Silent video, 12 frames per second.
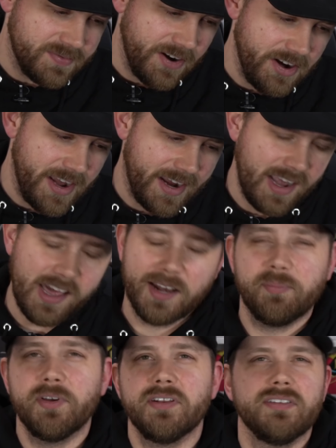very
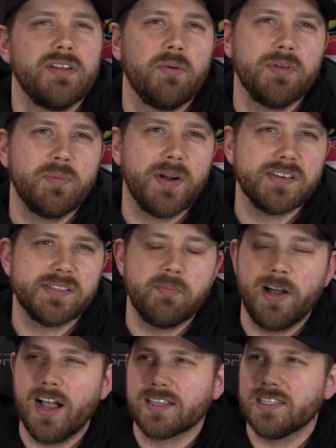iconic, but no one wears the
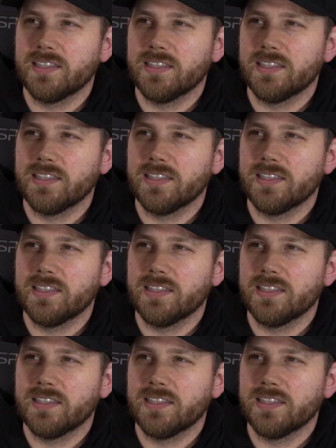box